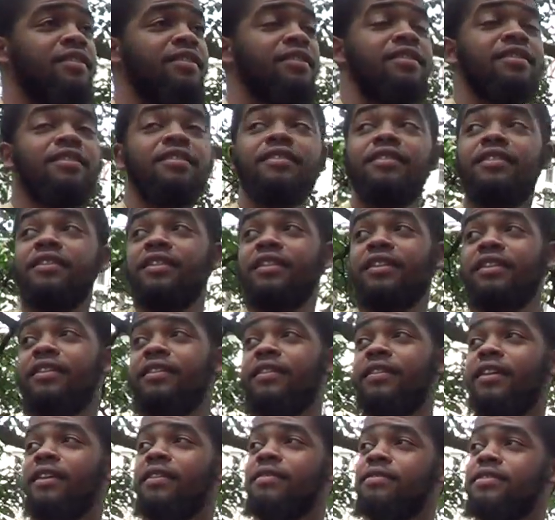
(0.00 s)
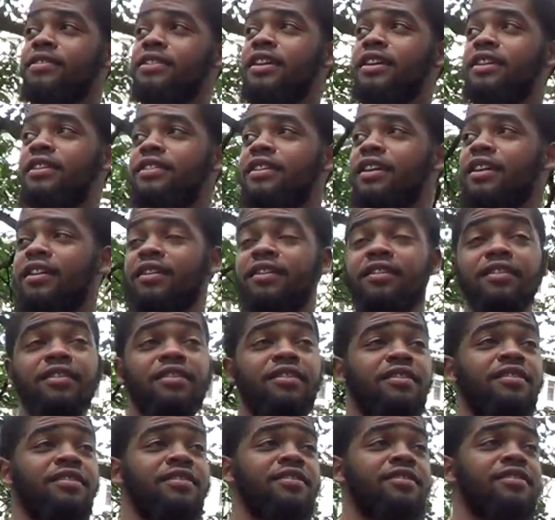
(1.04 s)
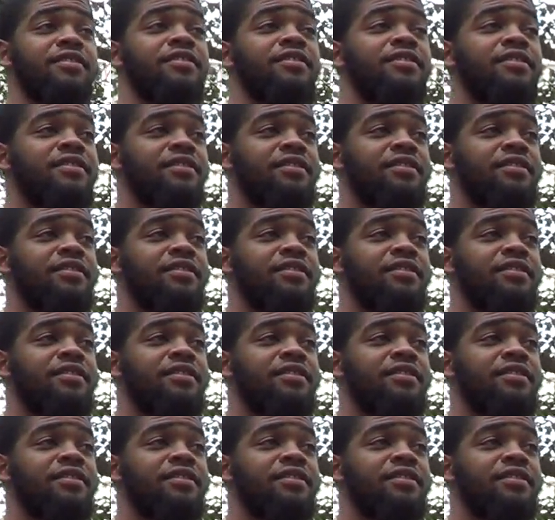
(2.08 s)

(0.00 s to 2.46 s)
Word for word: soldiers. Yeah, yeah. Like that movie. You seen